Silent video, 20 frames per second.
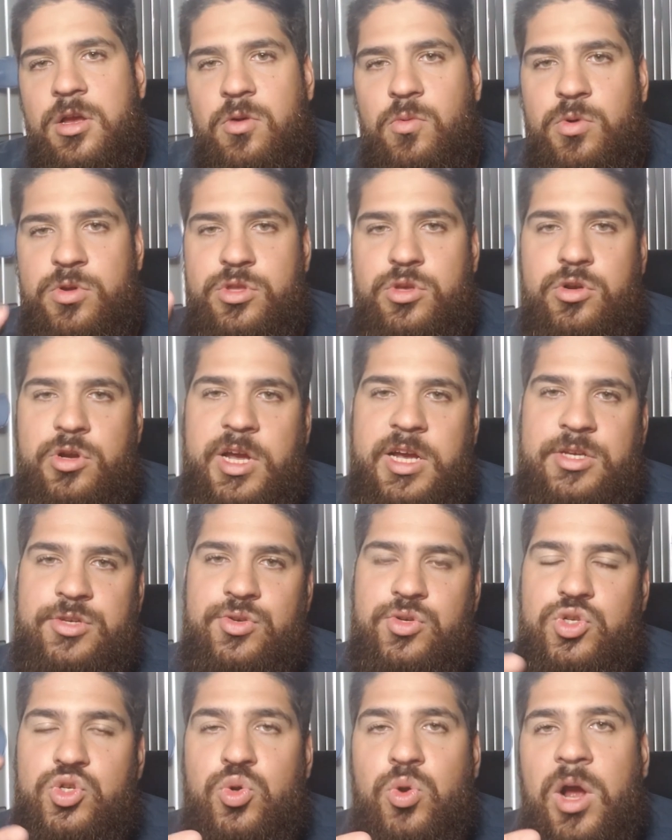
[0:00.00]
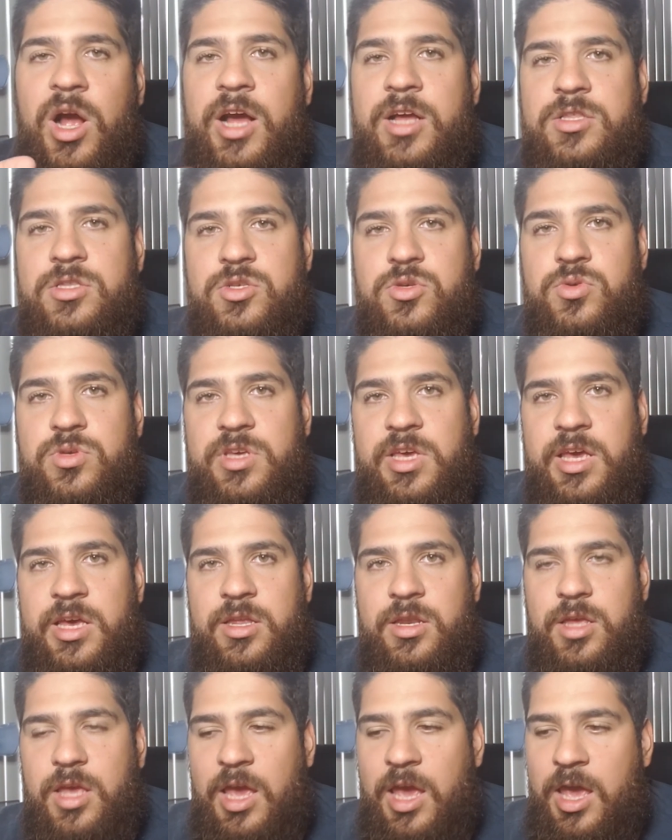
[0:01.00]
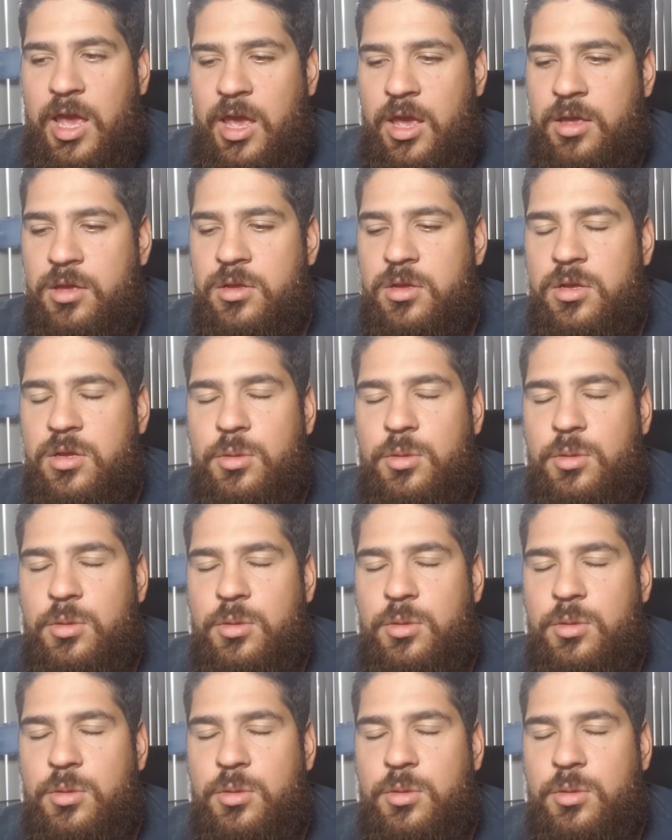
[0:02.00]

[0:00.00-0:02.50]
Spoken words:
when you're actually trying to get a